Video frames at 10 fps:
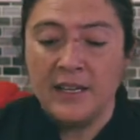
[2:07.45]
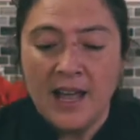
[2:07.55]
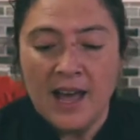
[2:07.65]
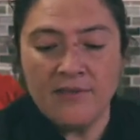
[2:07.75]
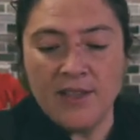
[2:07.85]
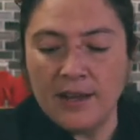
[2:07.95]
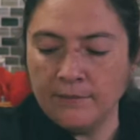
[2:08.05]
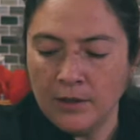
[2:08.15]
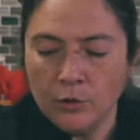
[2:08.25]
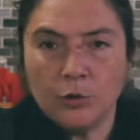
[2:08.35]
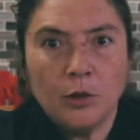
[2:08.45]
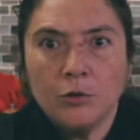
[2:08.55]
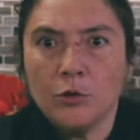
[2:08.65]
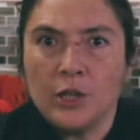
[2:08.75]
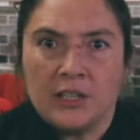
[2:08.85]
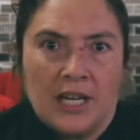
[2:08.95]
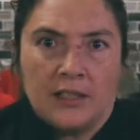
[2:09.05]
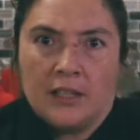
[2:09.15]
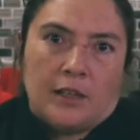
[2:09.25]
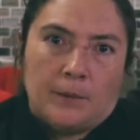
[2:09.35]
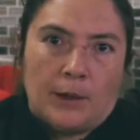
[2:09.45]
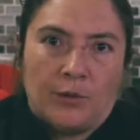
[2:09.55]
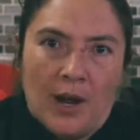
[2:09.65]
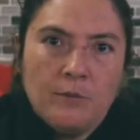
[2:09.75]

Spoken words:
And then don't use a tiny little bit of ham.